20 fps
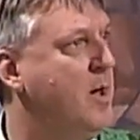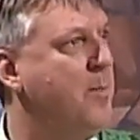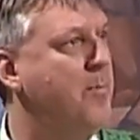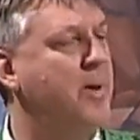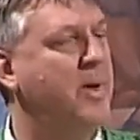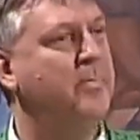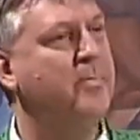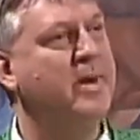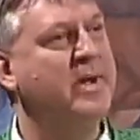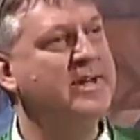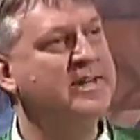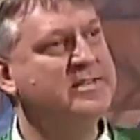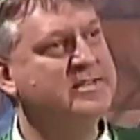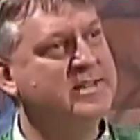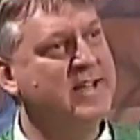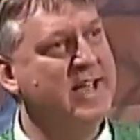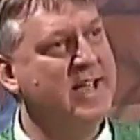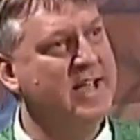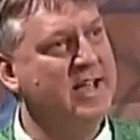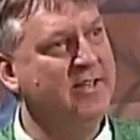but by
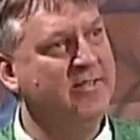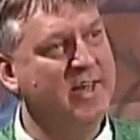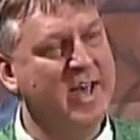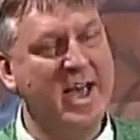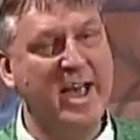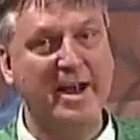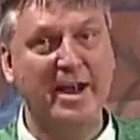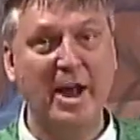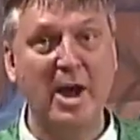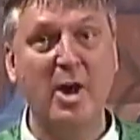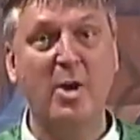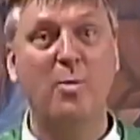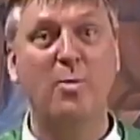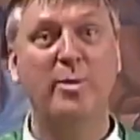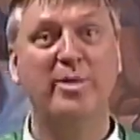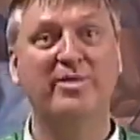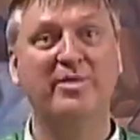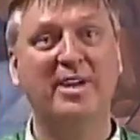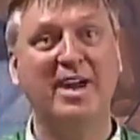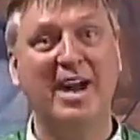saying that
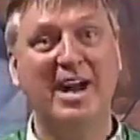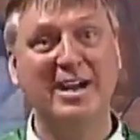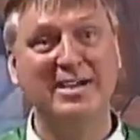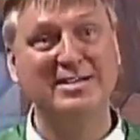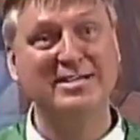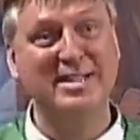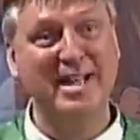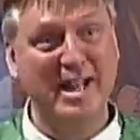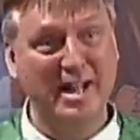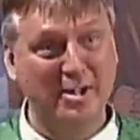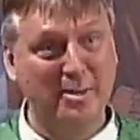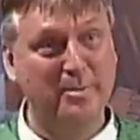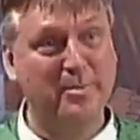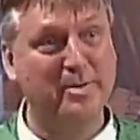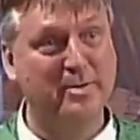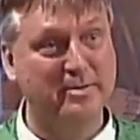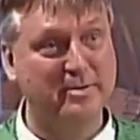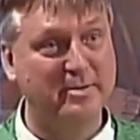with God's help